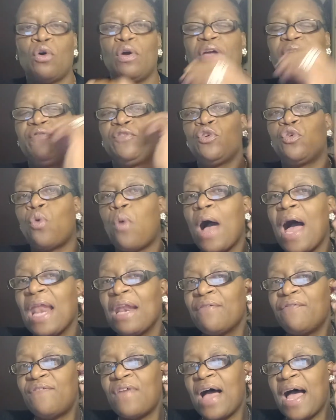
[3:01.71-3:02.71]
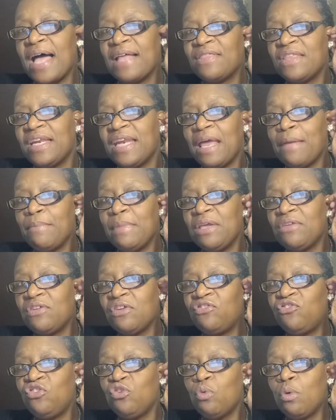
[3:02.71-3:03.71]
if you qualify, then that means
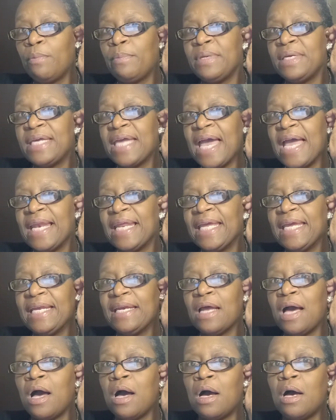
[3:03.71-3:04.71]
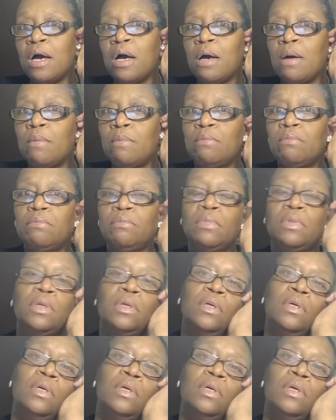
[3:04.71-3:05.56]
that you will be getting I'm